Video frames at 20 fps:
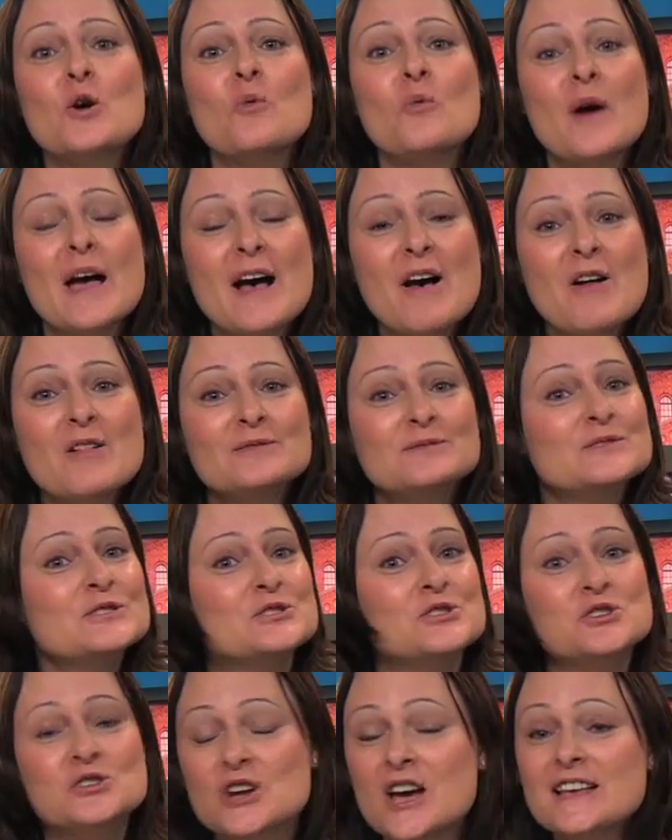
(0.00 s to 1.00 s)
Well,
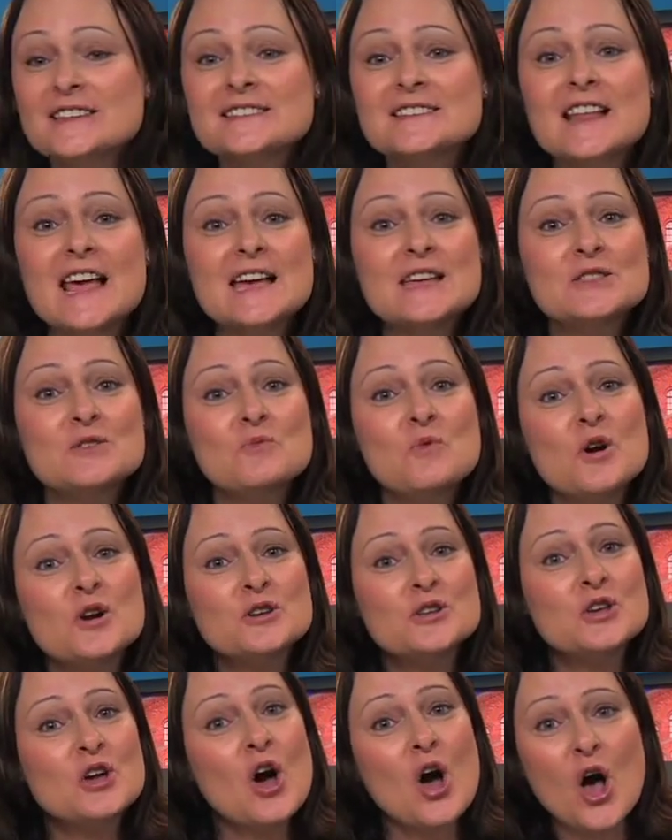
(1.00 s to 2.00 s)
just like the
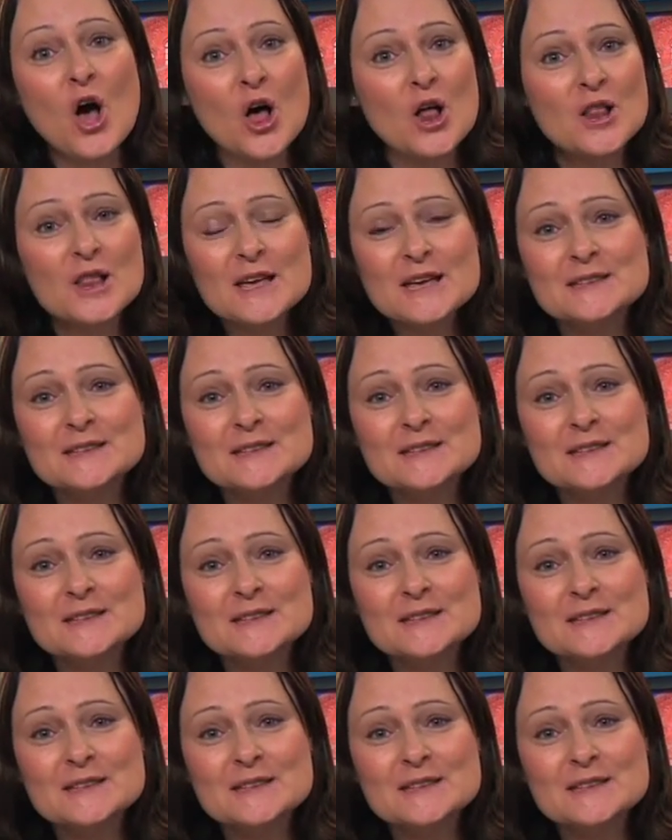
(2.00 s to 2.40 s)
word y'all